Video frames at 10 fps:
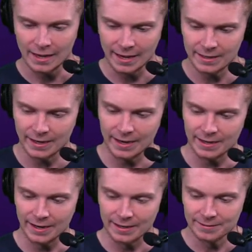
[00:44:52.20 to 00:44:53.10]
hey,
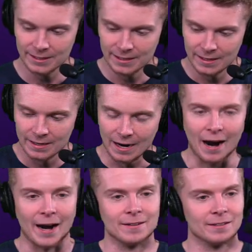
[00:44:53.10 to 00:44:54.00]
hey, hey. All
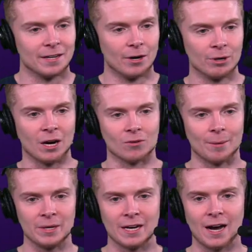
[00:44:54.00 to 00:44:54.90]
right, here we go.
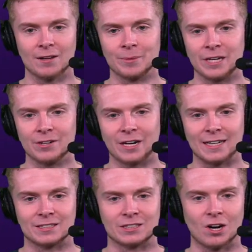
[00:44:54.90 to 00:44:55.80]
Let me uh, let me get your
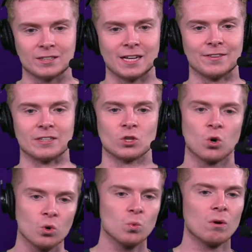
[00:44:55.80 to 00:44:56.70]
guys' thoughts on this.
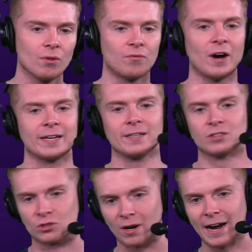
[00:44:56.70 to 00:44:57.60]
Who will the
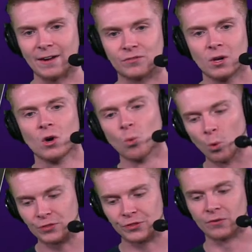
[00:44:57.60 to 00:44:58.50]
Vikings draft
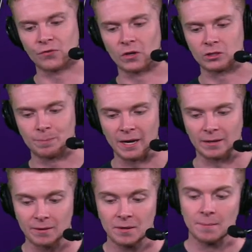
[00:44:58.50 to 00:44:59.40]
with their first
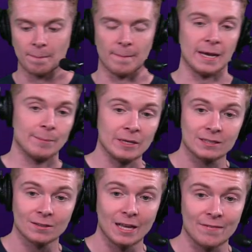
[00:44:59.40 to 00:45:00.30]
pick? Maybe
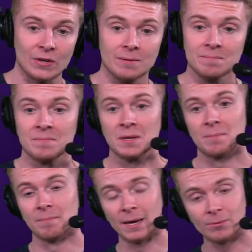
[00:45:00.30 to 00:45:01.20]
it's 11.
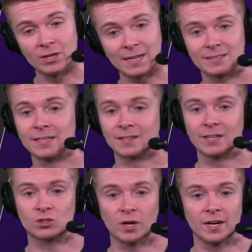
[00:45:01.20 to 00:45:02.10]
Maybe you guys think
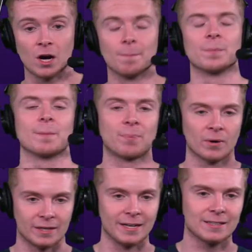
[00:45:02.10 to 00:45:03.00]
they trade up, but
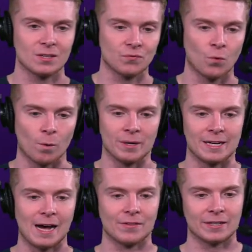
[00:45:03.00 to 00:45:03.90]
predict it for me
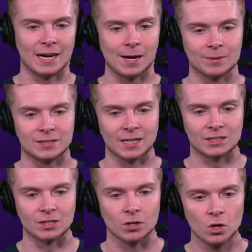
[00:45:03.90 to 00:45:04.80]
down in the comment
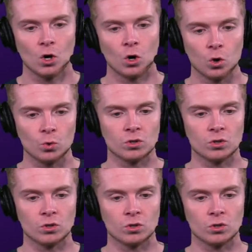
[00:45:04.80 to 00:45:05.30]
section who